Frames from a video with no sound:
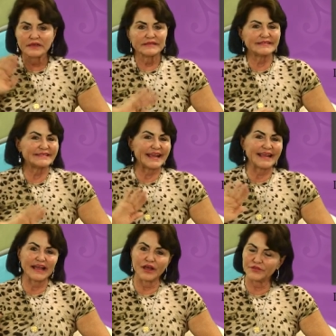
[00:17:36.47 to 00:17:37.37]
stay
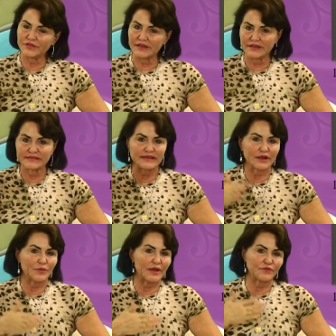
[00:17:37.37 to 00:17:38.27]
healthy, stay
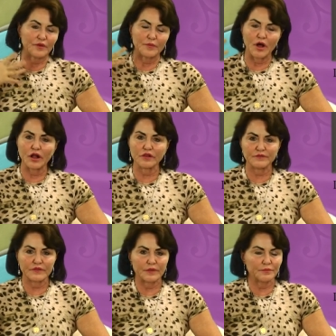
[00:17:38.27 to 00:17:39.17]
away from all
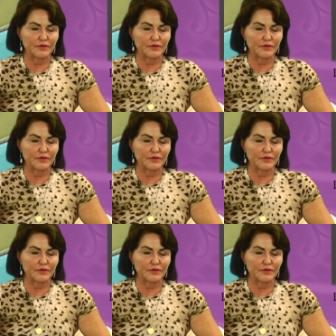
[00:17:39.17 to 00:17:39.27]
of the